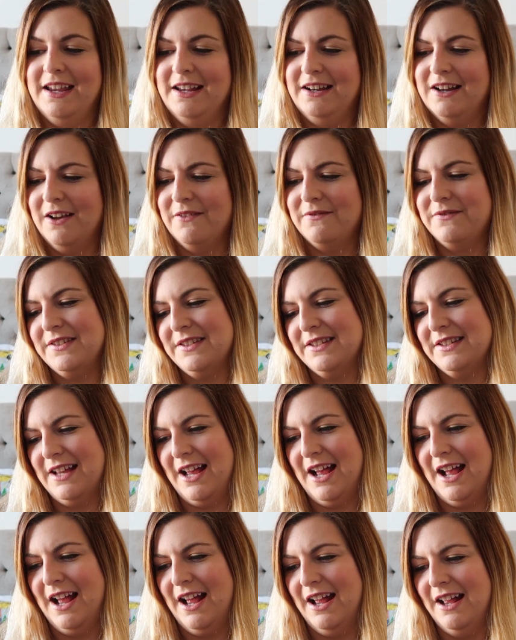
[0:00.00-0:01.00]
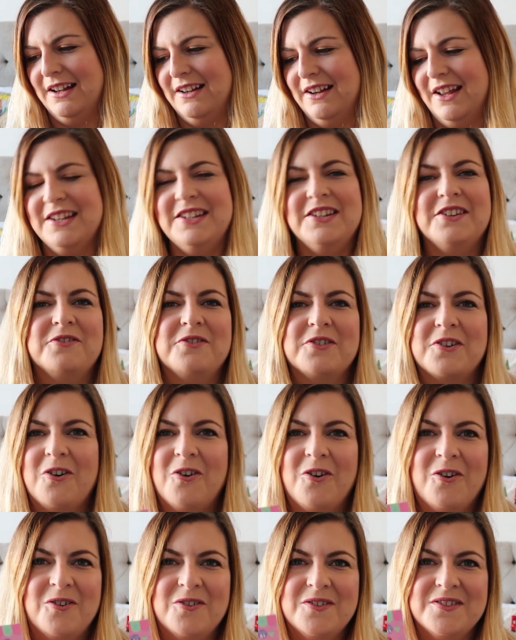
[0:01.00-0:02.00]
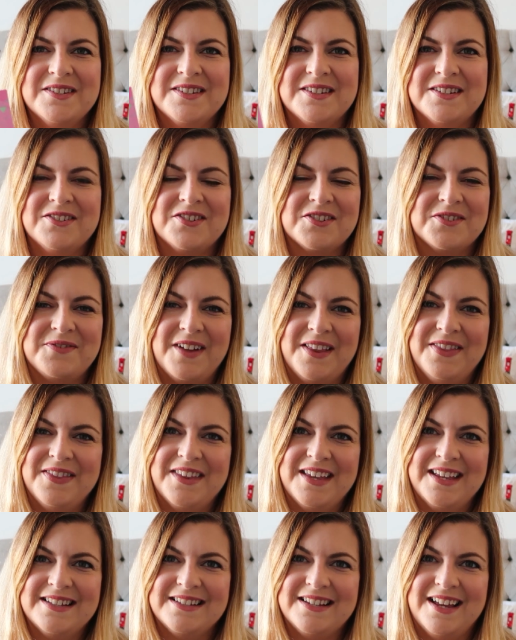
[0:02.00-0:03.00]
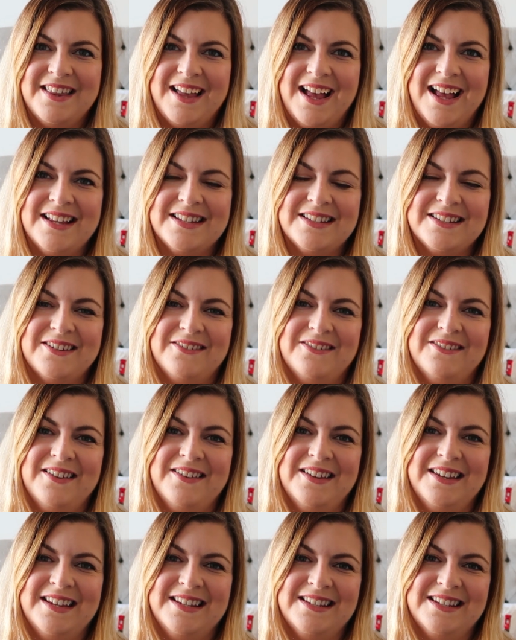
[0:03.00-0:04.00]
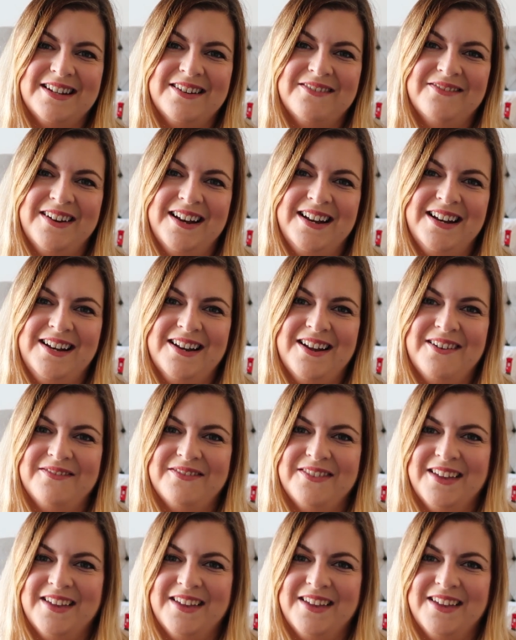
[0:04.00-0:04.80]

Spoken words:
He loves like unicorns and just fun things like that, so I think he's going to really love